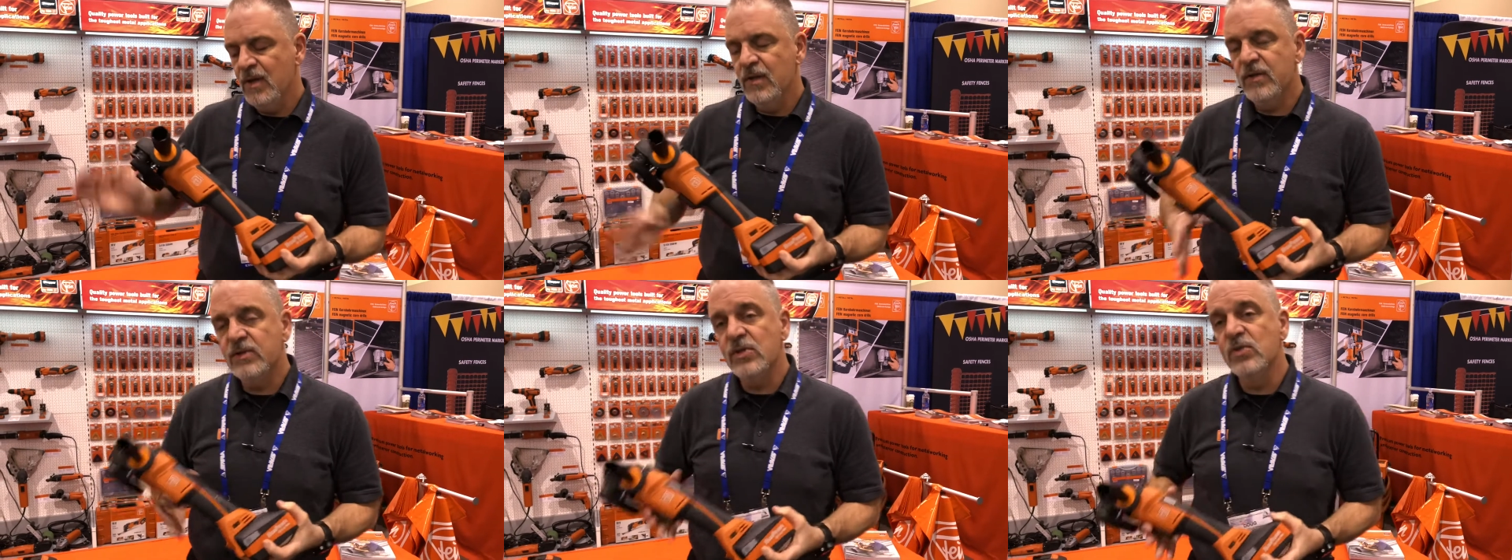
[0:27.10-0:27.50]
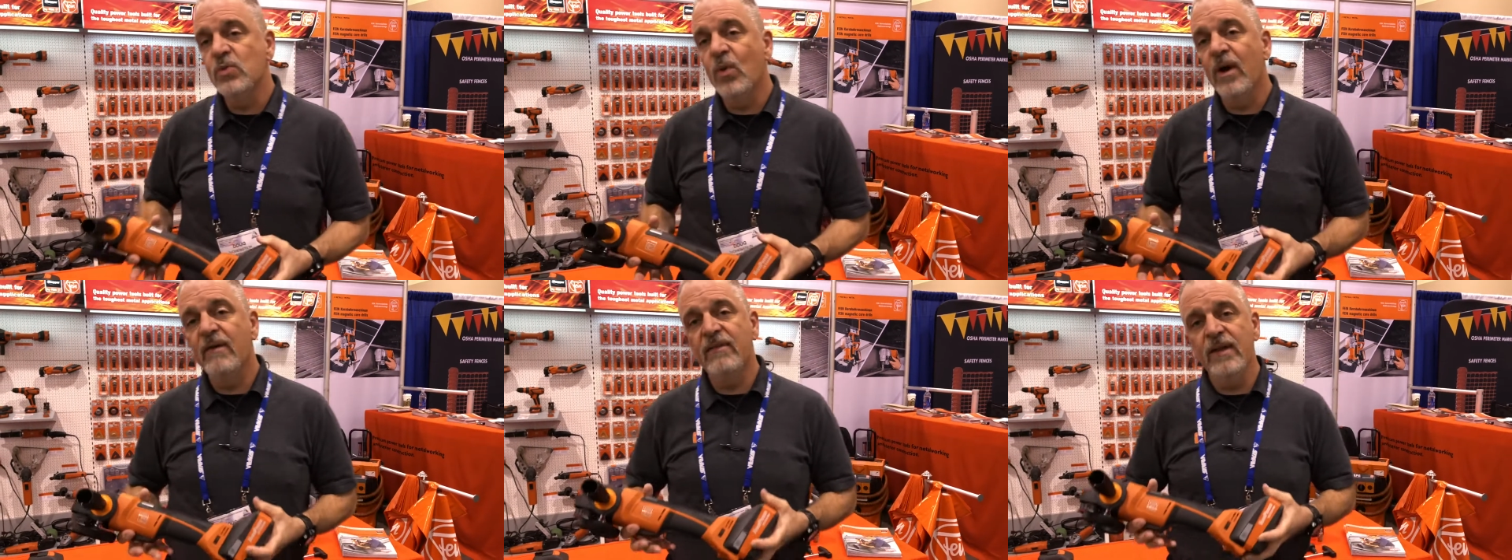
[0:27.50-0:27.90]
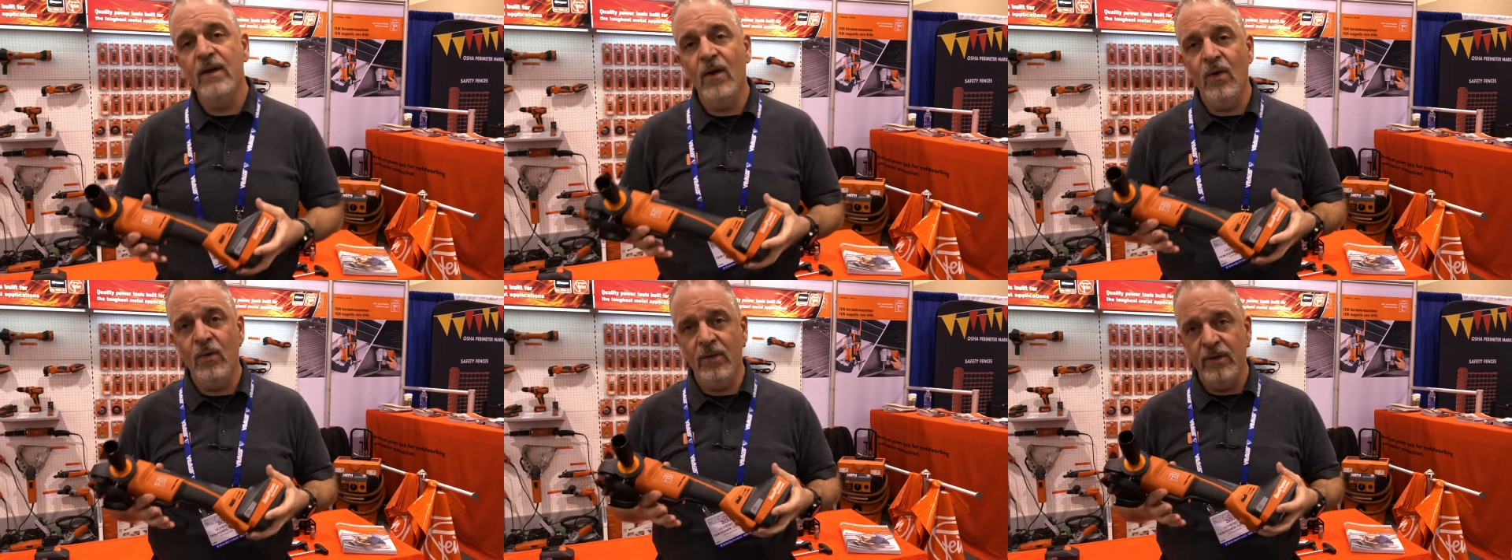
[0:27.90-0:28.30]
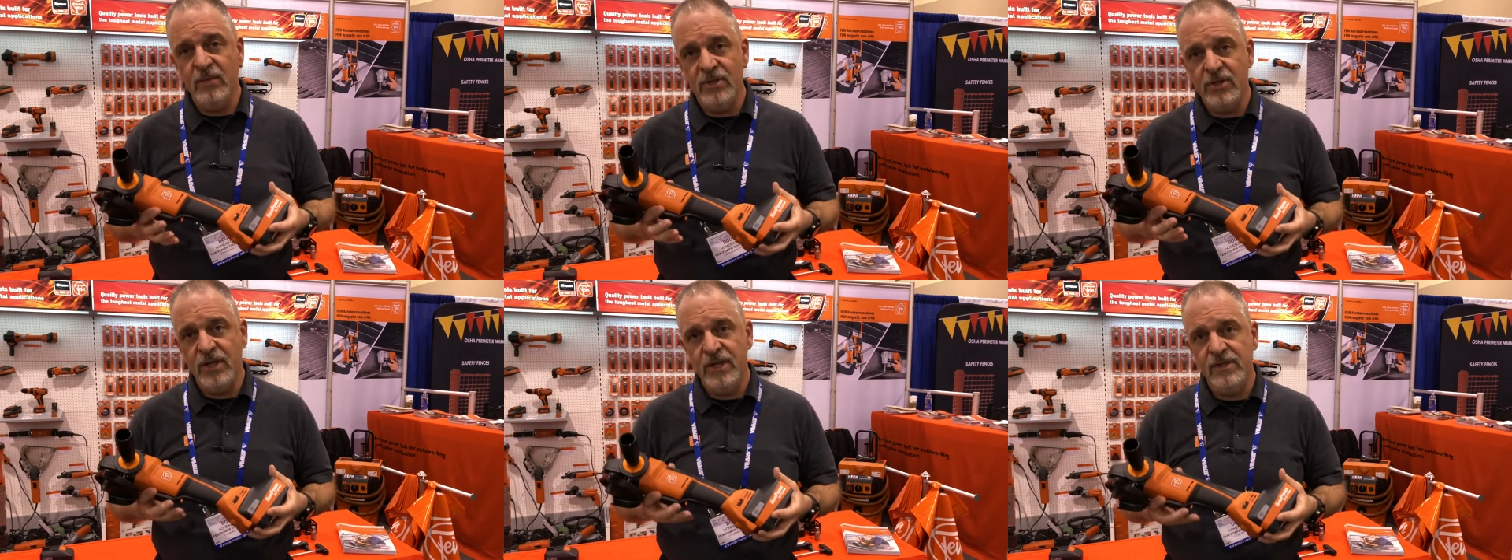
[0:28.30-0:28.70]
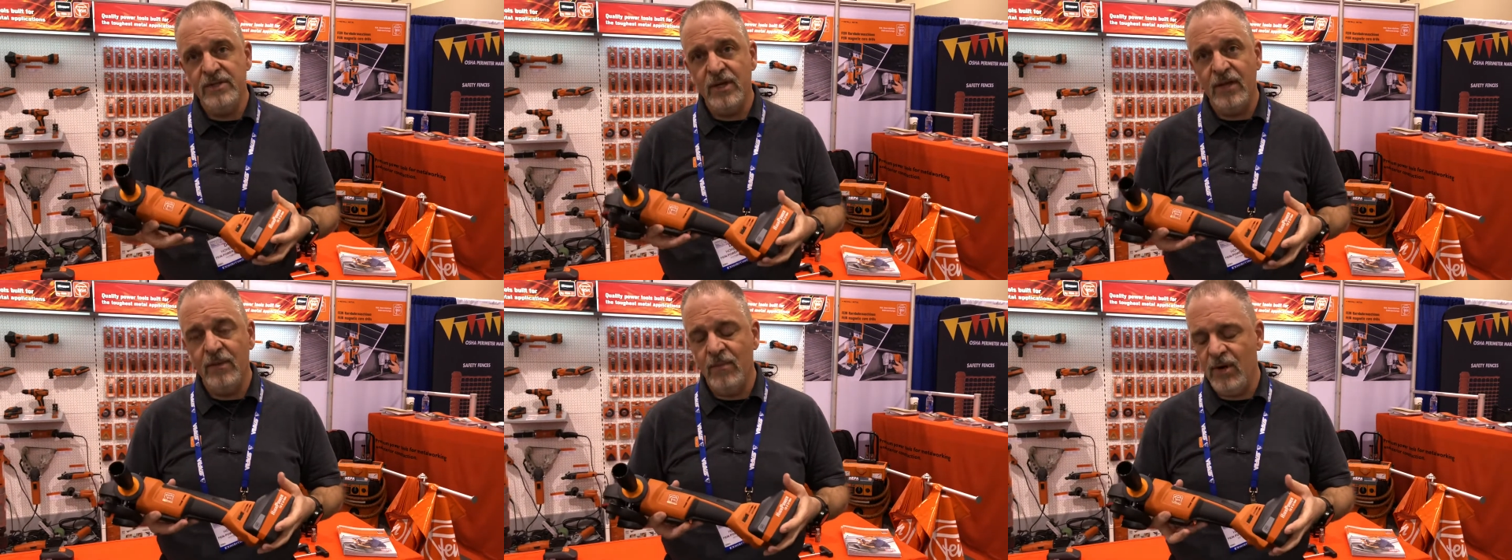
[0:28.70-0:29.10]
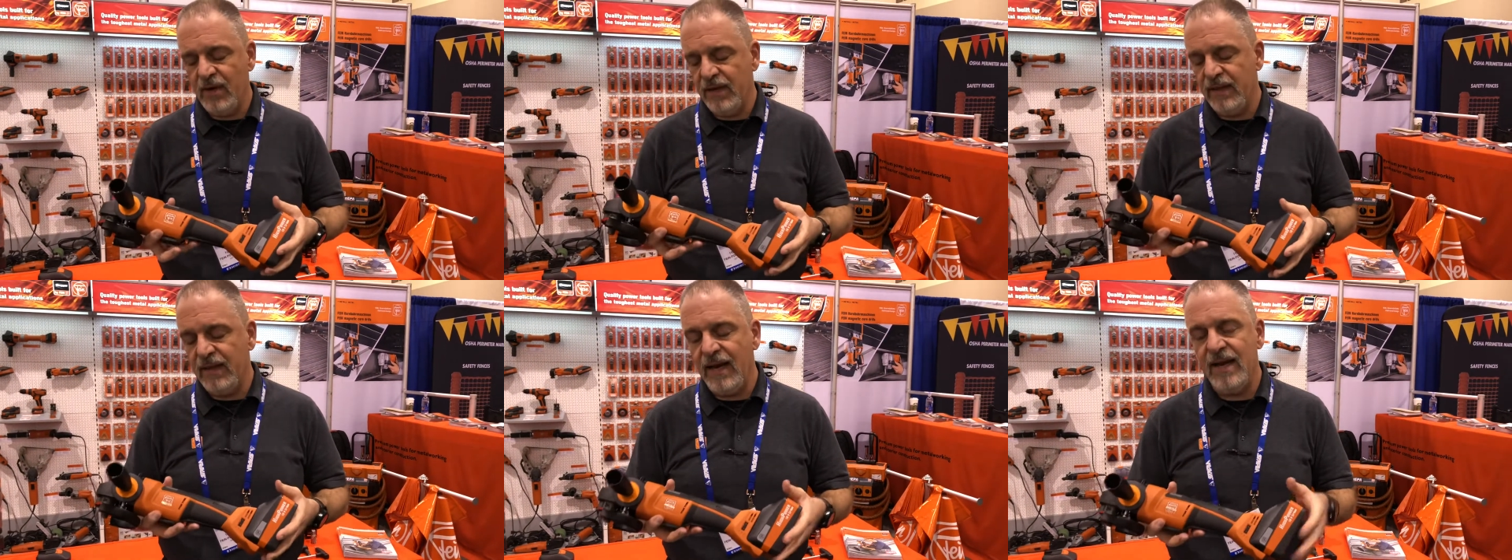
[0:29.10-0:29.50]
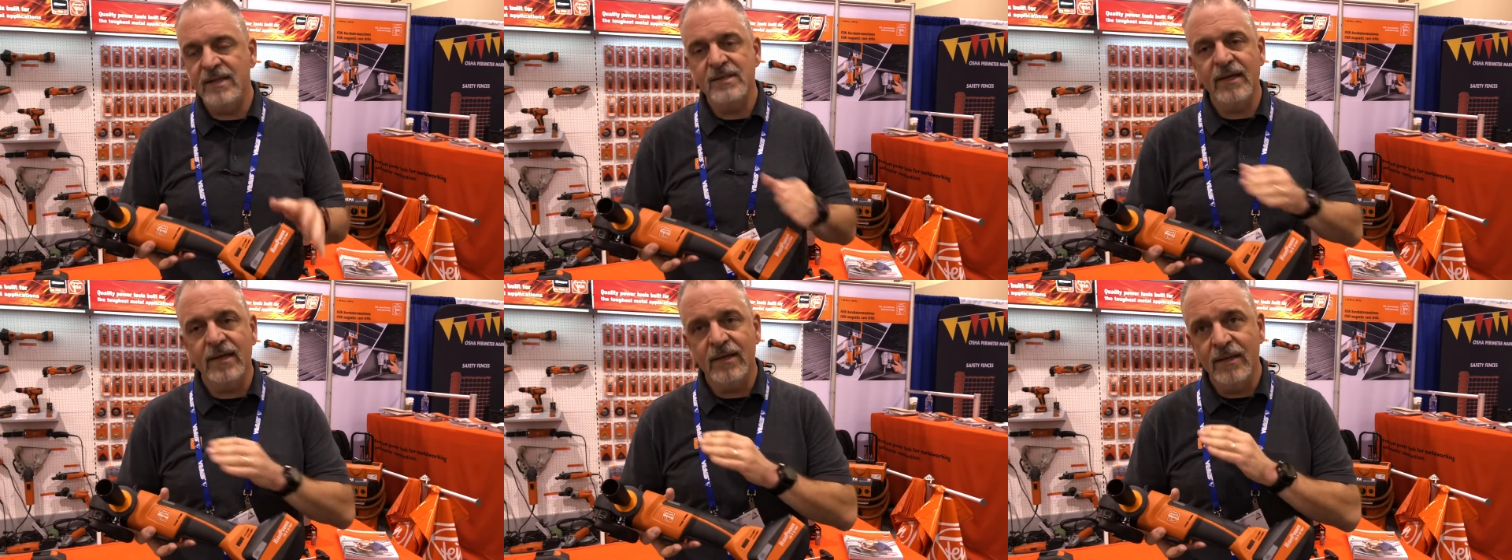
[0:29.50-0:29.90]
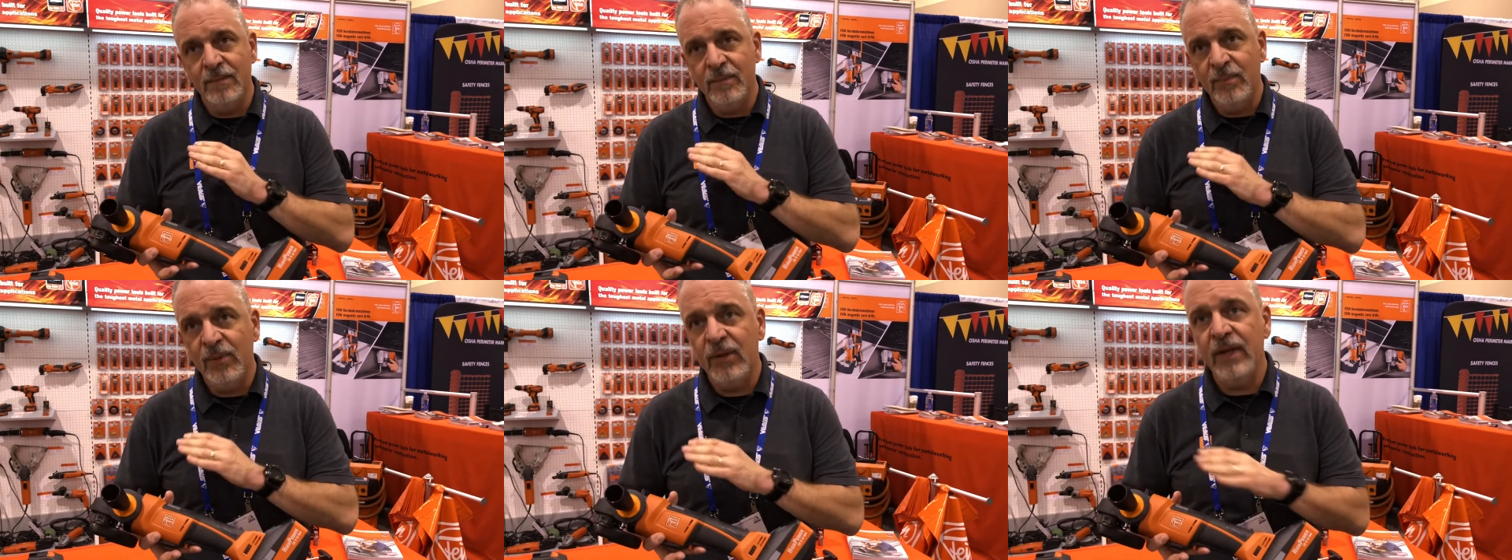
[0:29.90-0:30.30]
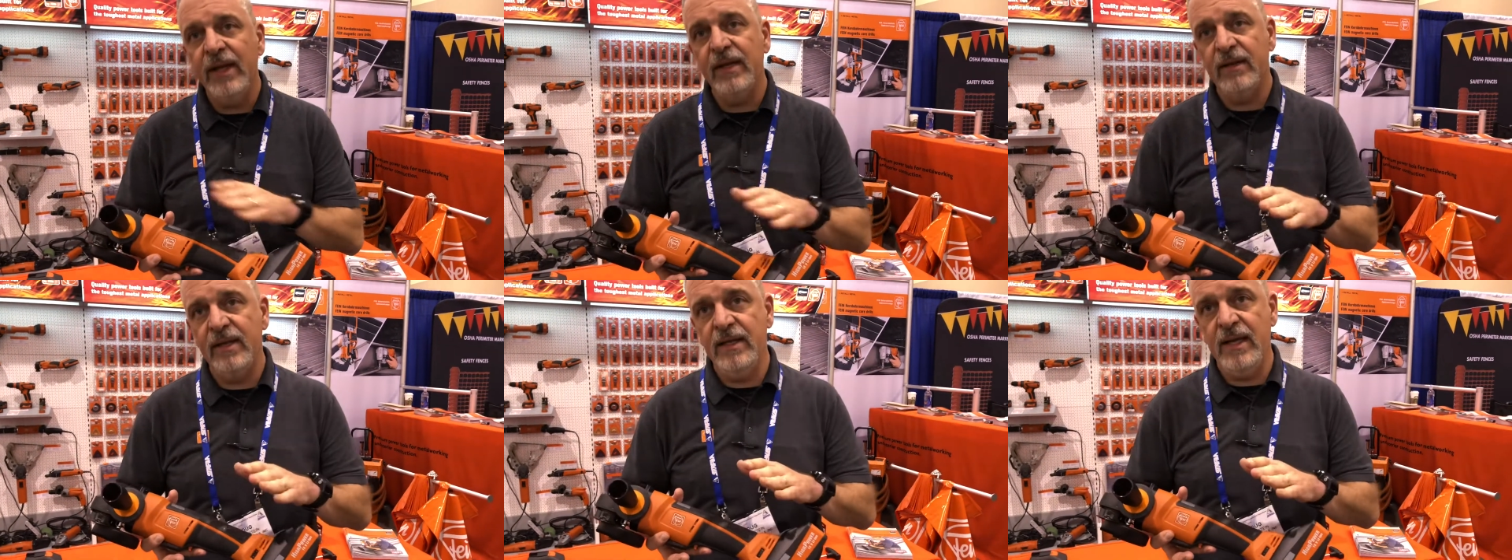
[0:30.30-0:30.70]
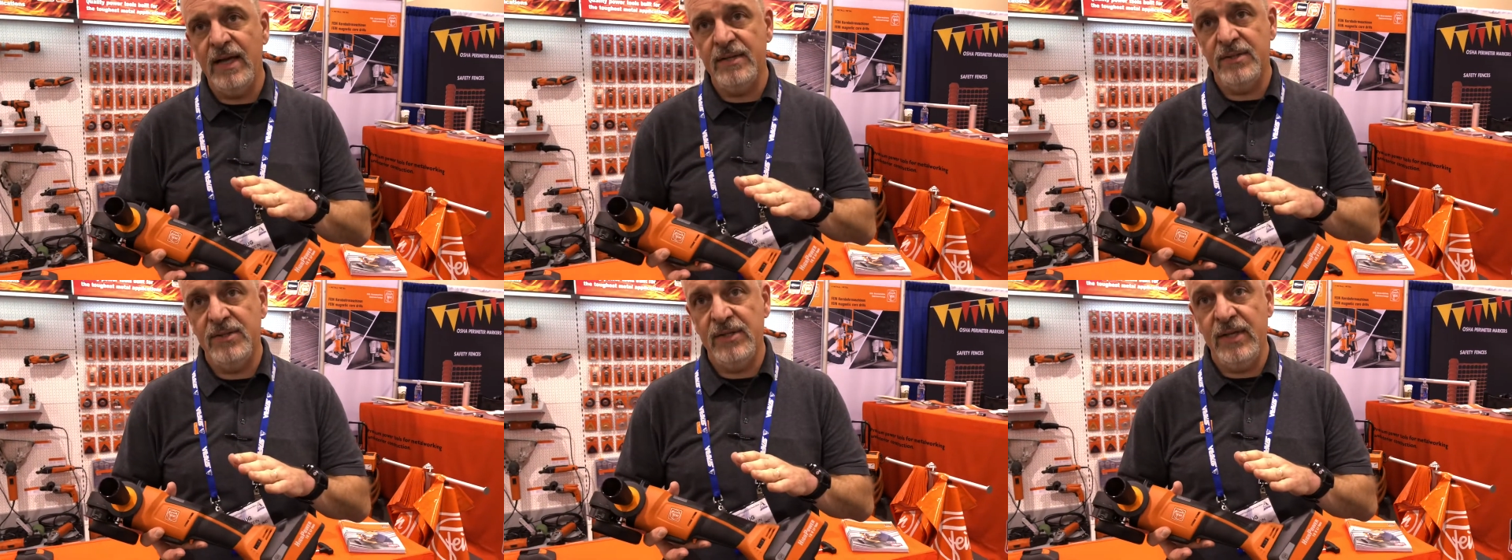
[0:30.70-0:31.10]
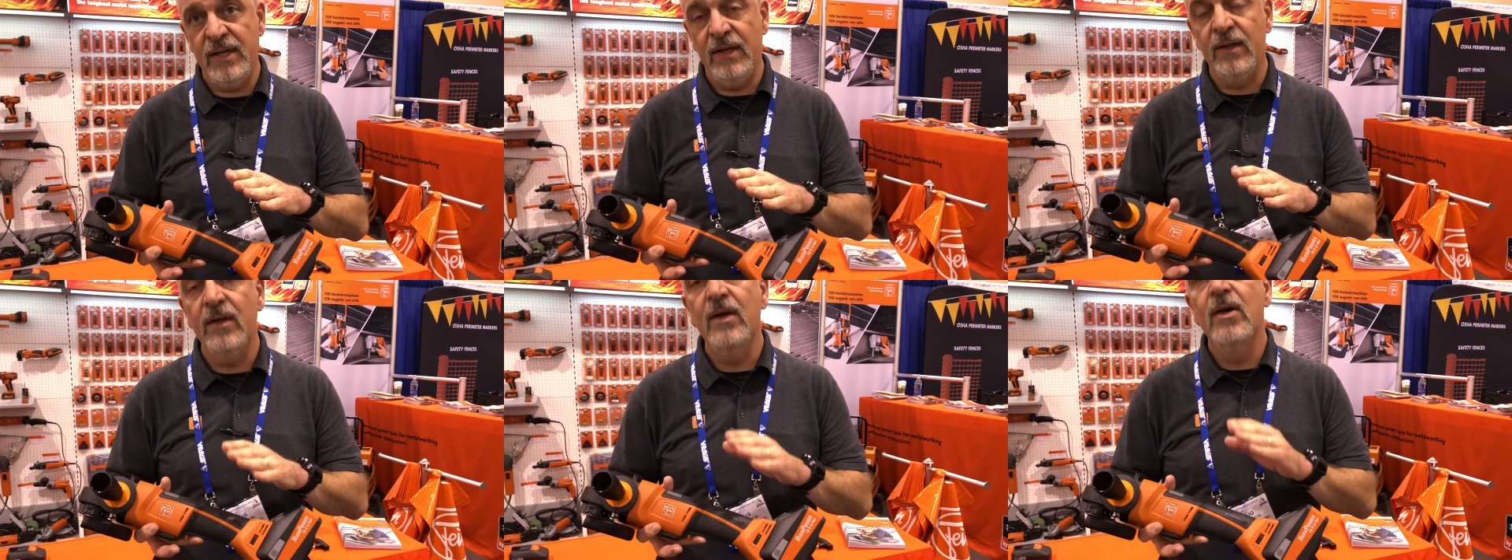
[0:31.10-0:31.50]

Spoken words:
This is one of the only machines on the market that has a completely dust-sealed,